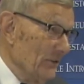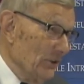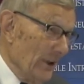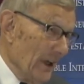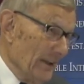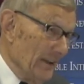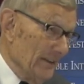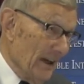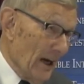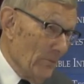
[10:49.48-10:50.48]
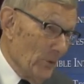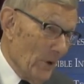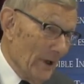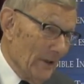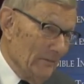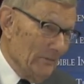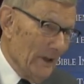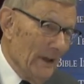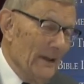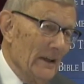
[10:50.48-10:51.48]
She had the top one.
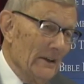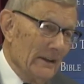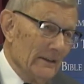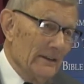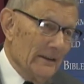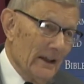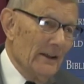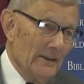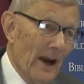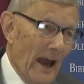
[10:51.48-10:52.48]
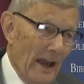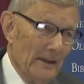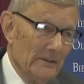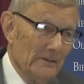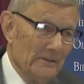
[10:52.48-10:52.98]
The kid died.